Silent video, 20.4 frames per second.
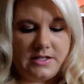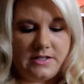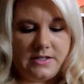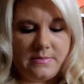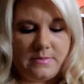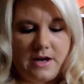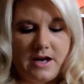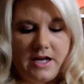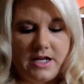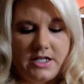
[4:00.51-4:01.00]

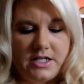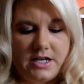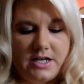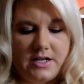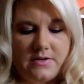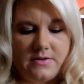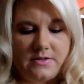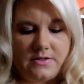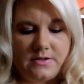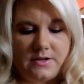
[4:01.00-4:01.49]
some
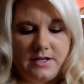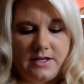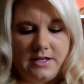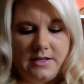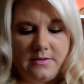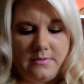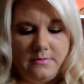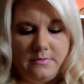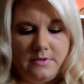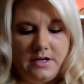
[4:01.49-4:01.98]
eyeshadows so I
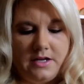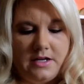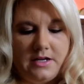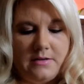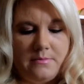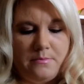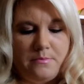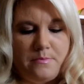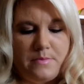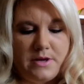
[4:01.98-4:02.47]
can
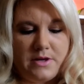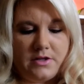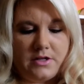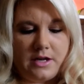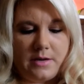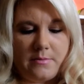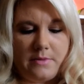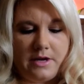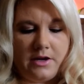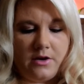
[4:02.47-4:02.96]
build
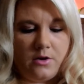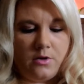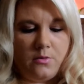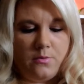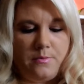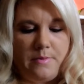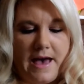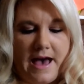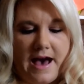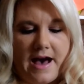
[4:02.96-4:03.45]
up my
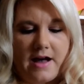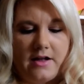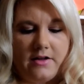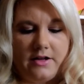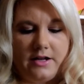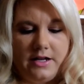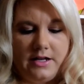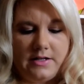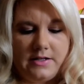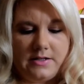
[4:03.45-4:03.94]
own
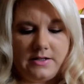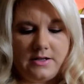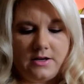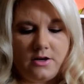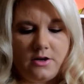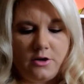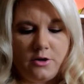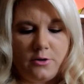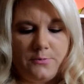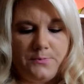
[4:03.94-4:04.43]
palette.
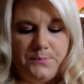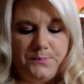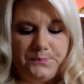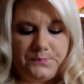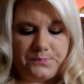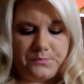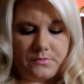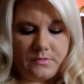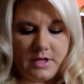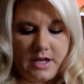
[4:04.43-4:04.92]
So
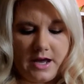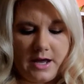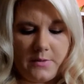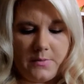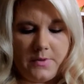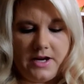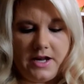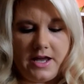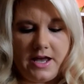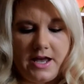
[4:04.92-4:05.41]
I
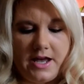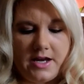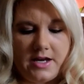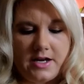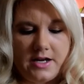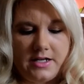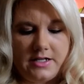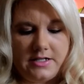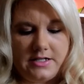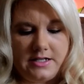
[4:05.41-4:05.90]
went ahead
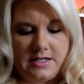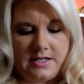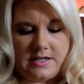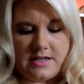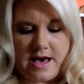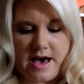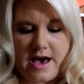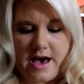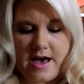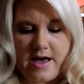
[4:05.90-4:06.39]
and I did
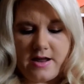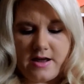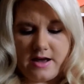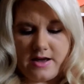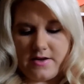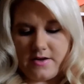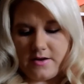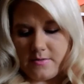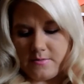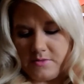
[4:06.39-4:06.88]
that.
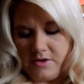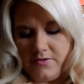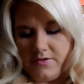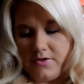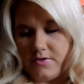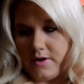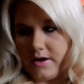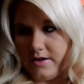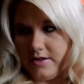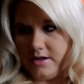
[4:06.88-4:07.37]
If
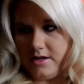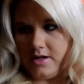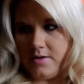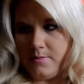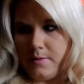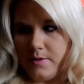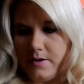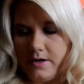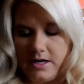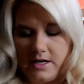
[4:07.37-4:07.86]
you are thinking
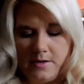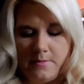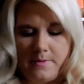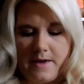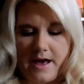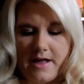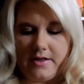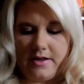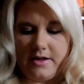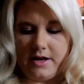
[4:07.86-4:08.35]
about getting a
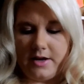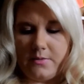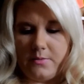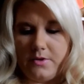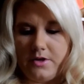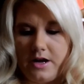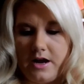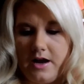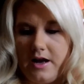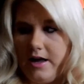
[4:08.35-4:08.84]
palette, I
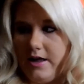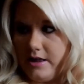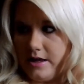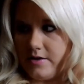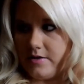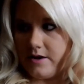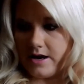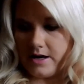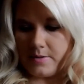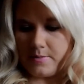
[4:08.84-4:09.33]
would highly
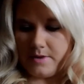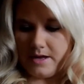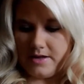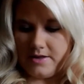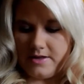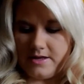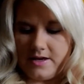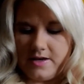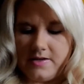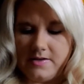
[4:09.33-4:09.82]
recommend
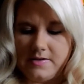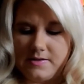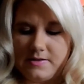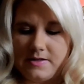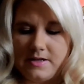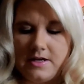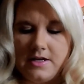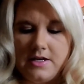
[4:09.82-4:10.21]
this.